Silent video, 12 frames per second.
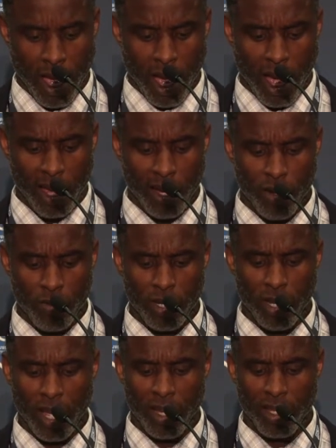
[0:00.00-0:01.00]
I hope
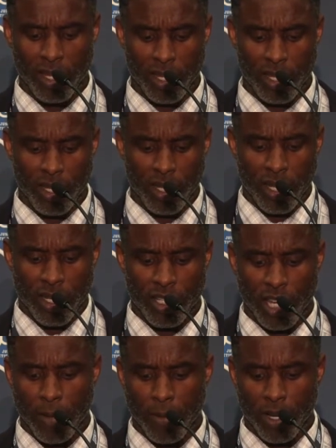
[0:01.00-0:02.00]
that I can
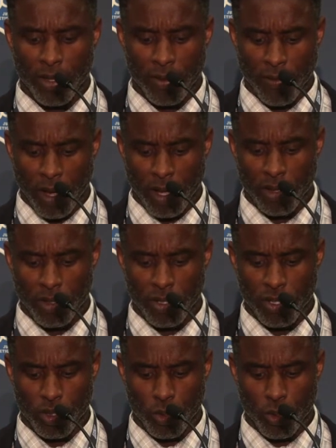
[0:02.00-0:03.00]
shape other fathers
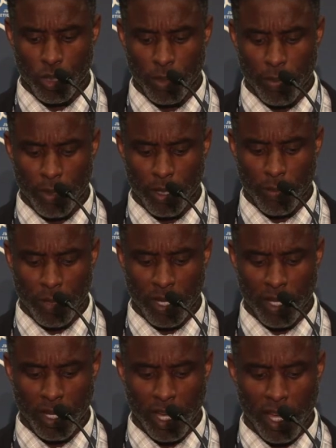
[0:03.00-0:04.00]
to truly be
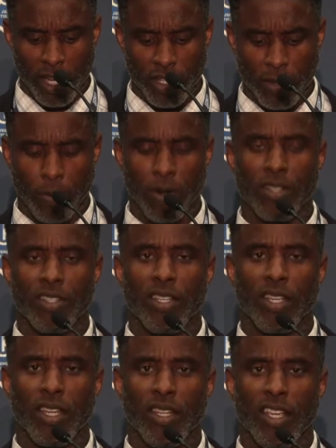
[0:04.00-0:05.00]
engaged and
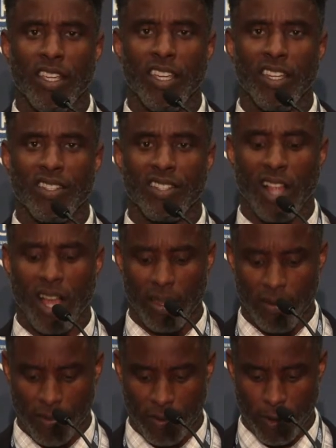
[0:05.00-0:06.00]
present in their kids'
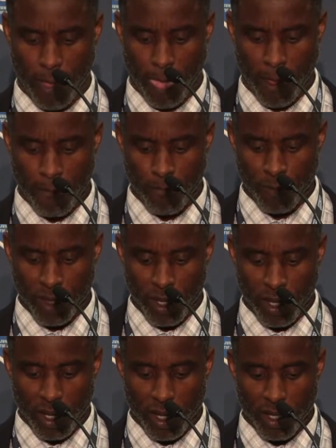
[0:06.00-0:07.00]
life.
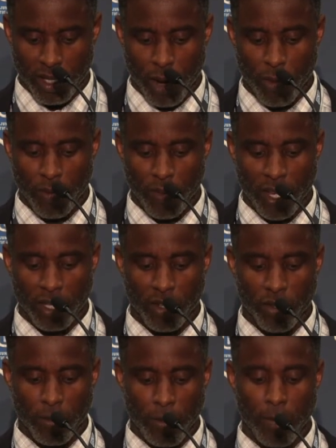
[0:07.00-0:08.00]
As I reflect
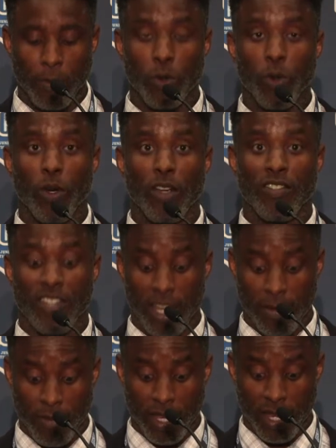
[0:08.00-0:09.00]
on the people who have
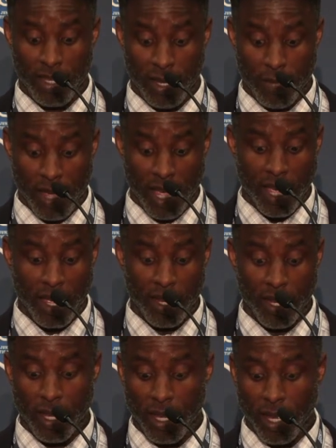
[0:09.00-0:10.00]
shaped me as a
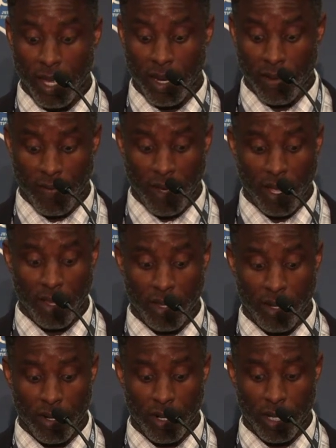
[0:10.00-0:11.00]
man, and a
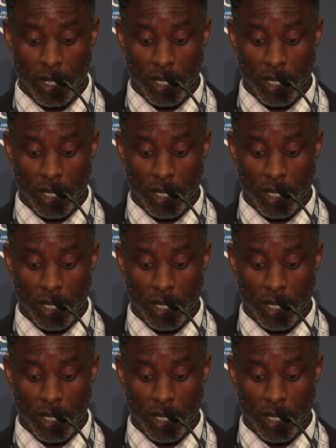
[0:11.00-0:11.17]
father